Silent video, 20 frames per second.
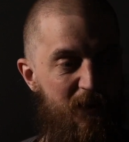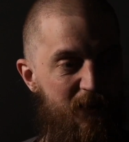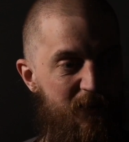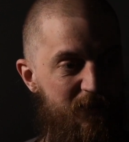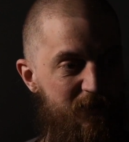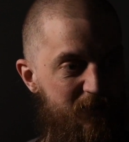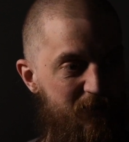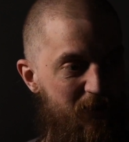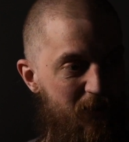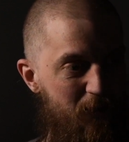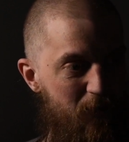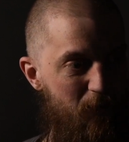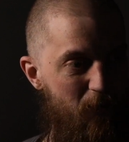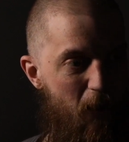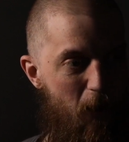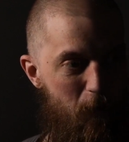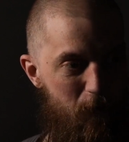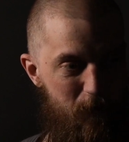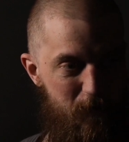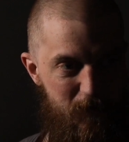You know,
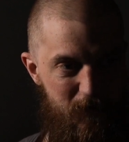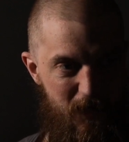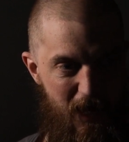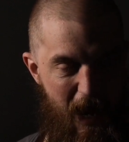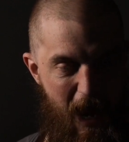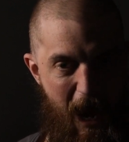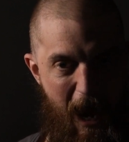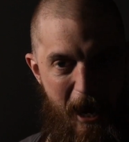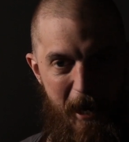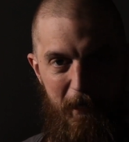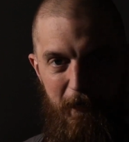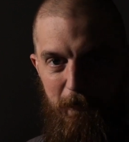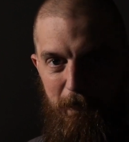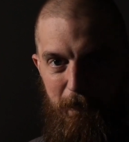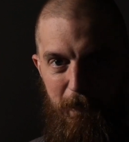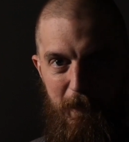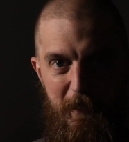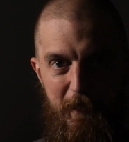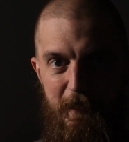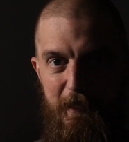I was
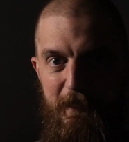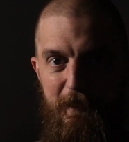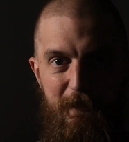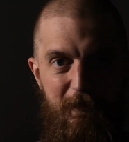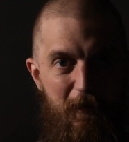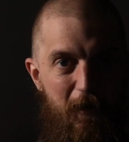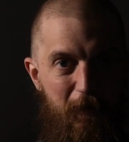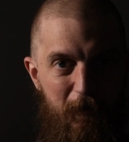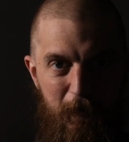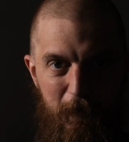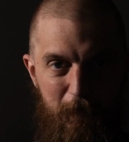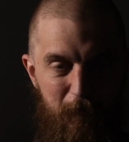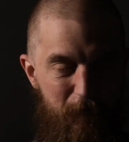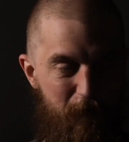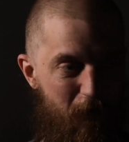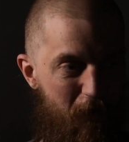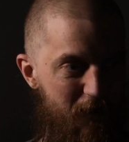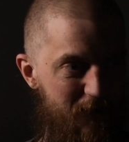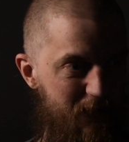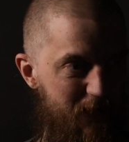angry. I couldn't
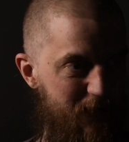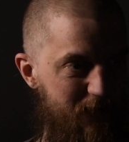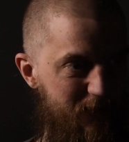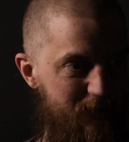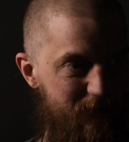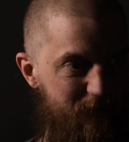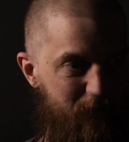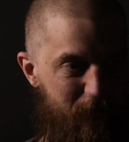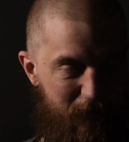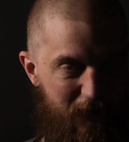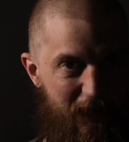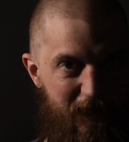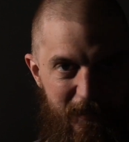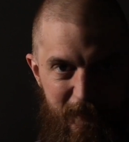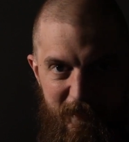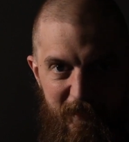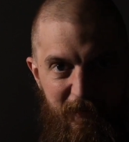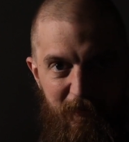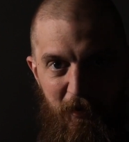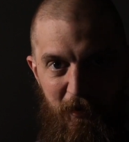find
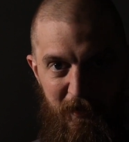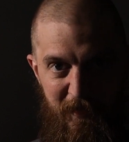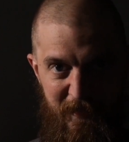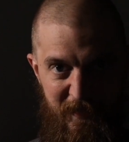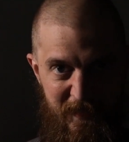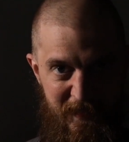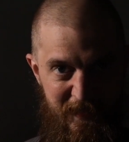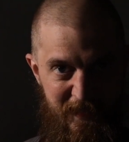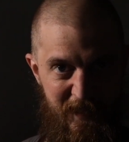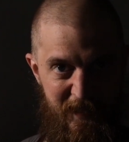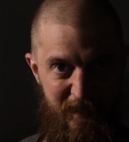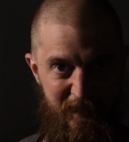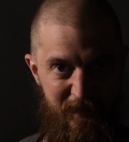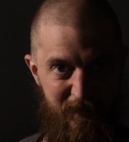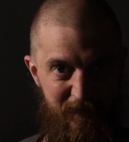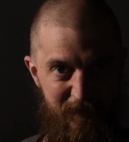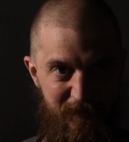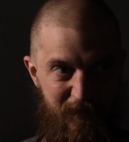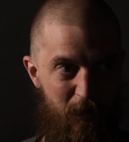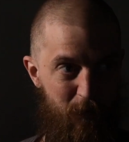anything that I needed.
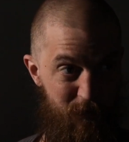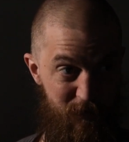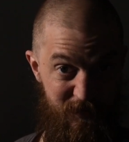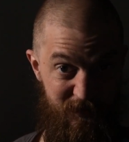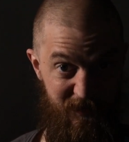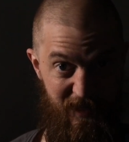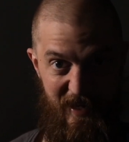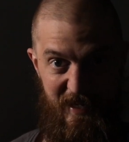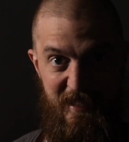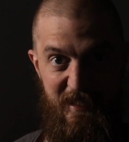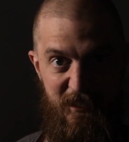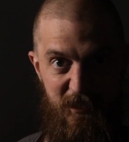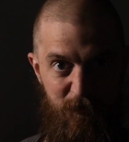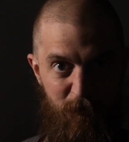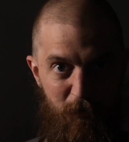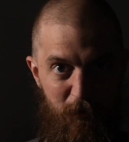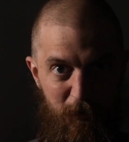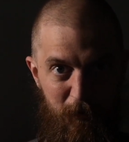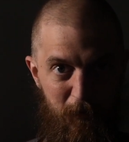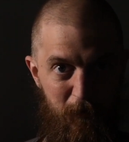It was late,
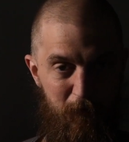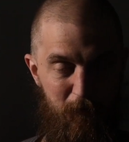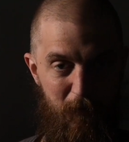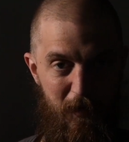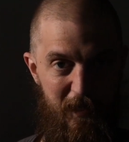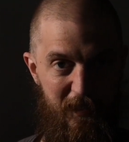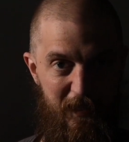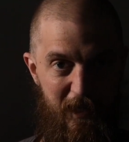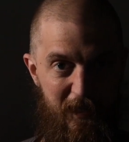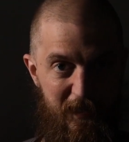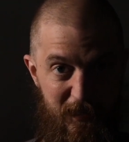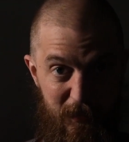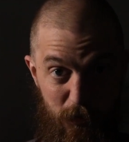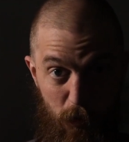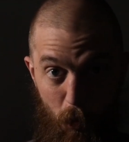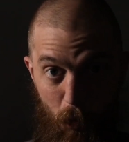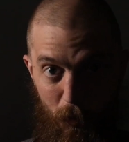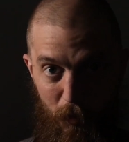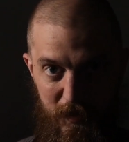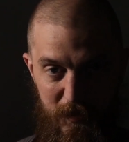so I couldn't make any
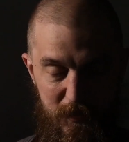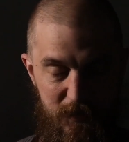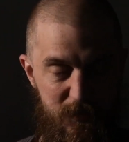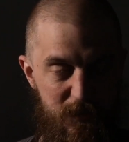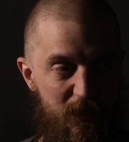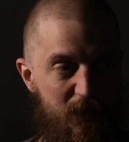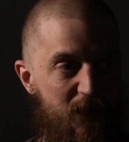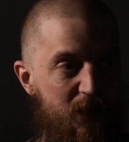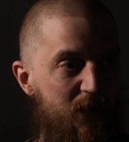noise.